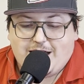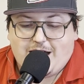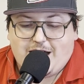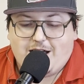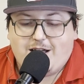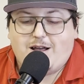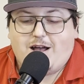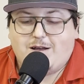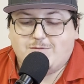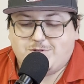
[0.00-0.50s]

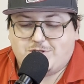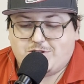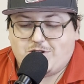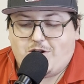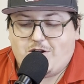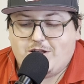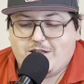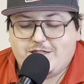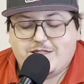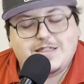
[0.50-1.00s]
I'm
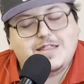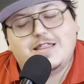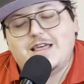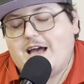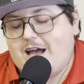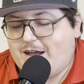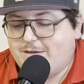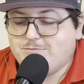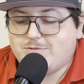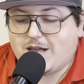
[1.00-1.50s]
sorry.
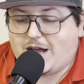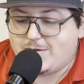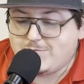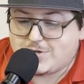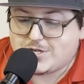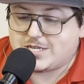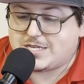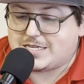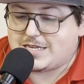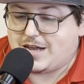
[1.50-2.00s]
I'm
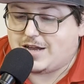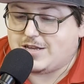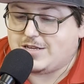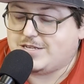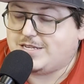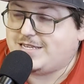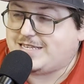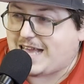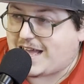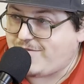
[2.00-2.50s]
just stuck.
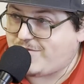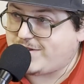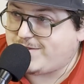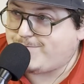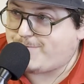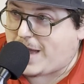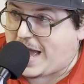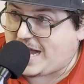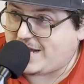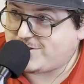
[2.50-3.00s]
7
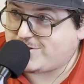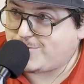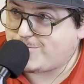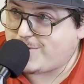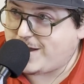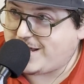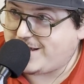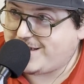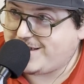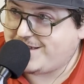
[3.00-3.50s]
passer
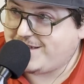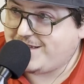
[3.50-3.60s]
rating.